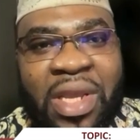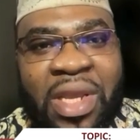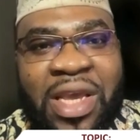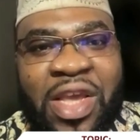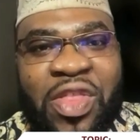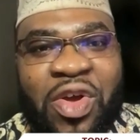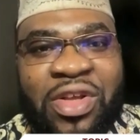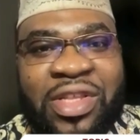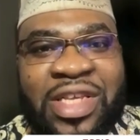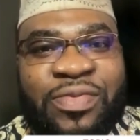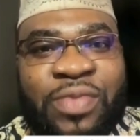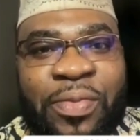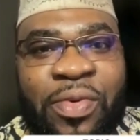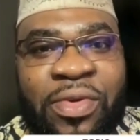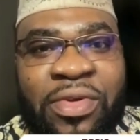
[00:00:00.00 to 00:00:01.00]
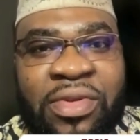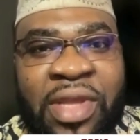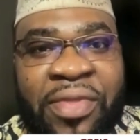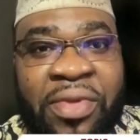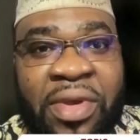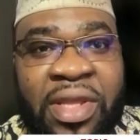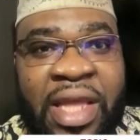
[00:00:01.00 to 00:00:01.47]
These people,
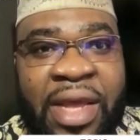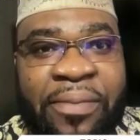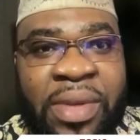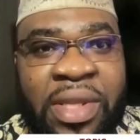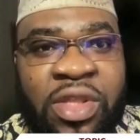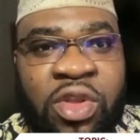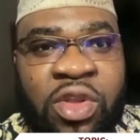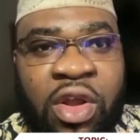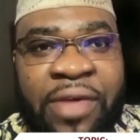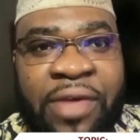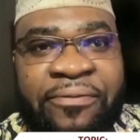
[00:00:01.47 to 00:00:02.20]
they think they're being done a